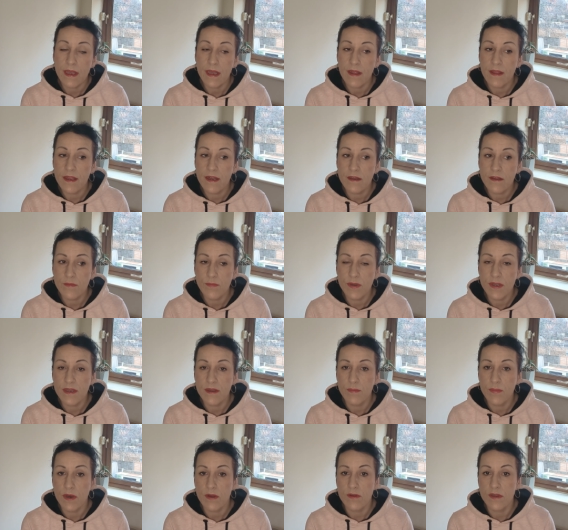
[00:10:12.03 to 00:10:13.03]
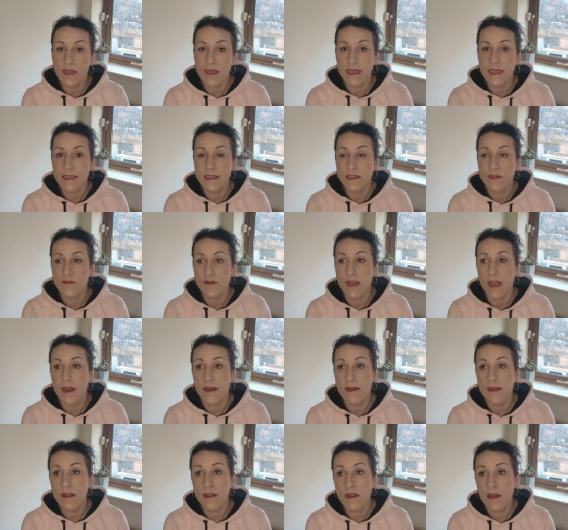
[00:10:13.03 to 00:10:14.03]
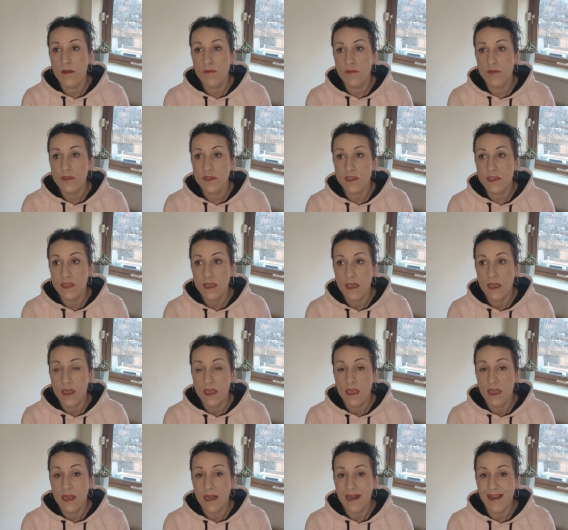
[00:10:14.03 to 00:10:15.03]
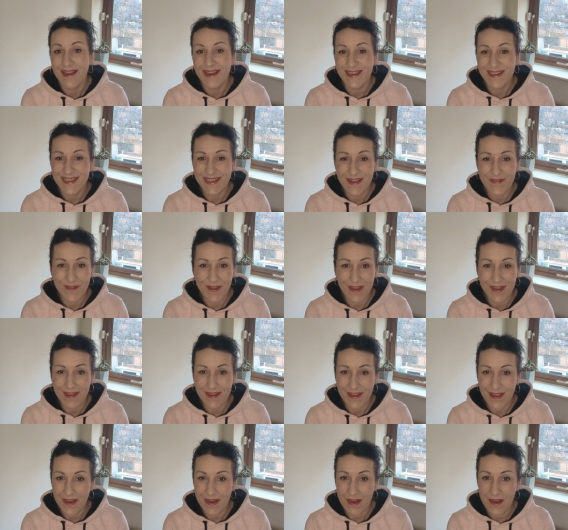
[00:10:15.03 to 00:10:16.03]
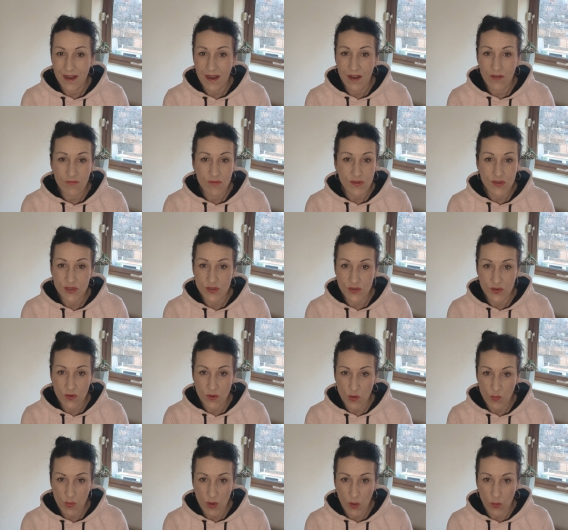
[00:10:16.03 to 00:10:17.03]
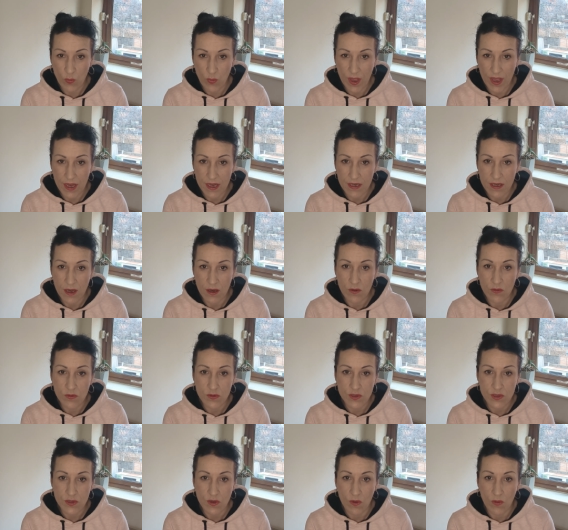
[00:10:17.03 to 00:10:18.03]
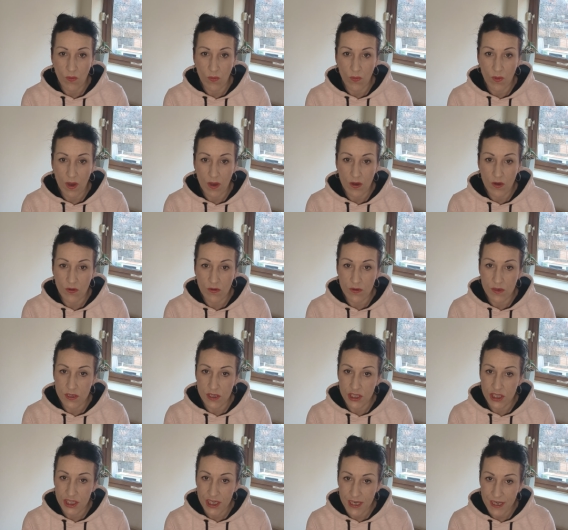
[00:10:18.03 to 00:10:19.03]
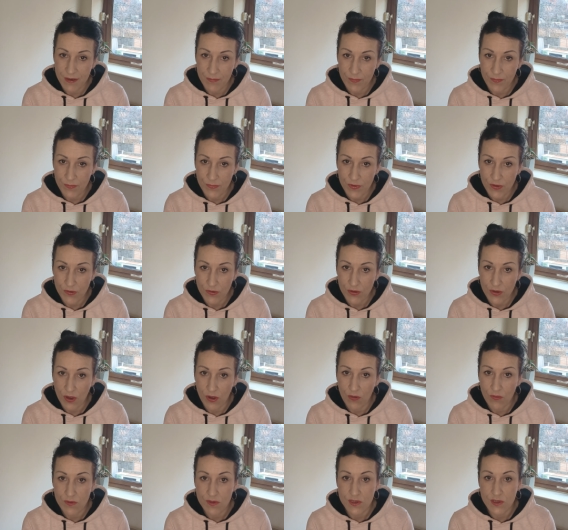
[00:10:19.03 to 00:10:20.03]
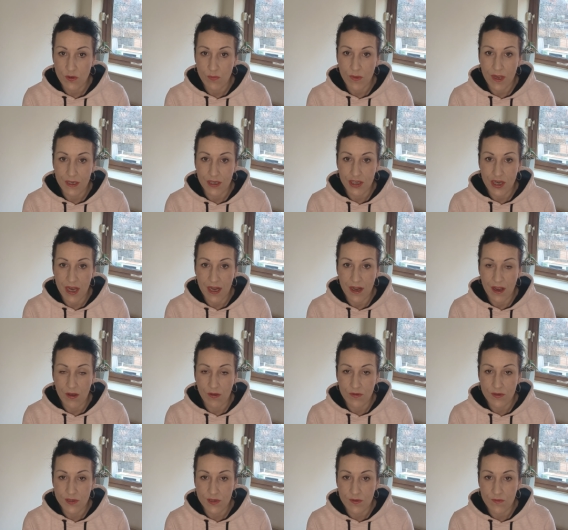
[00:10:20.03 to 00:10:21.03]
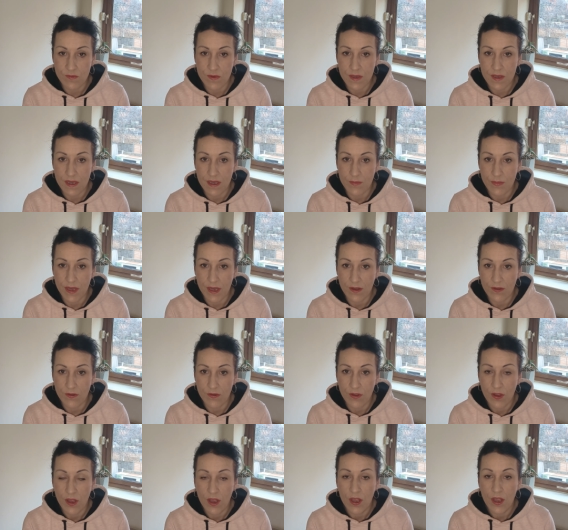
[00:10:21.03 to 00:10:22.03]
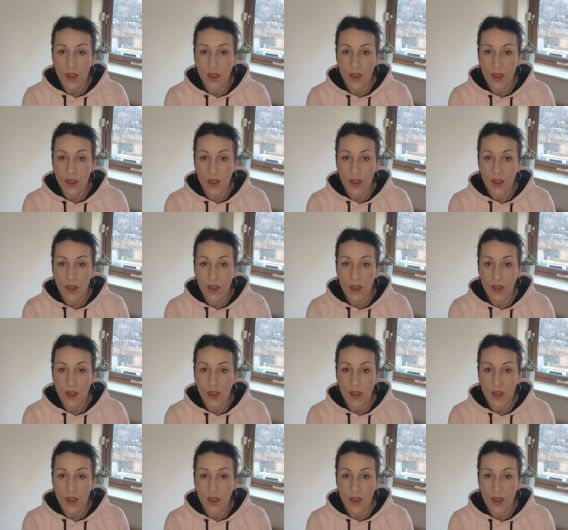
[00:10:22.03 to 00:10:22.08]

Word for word: a little bit about the history. Until I was like 17, I was normal weight. I also gone gym, you know, so my trainer also wanted me to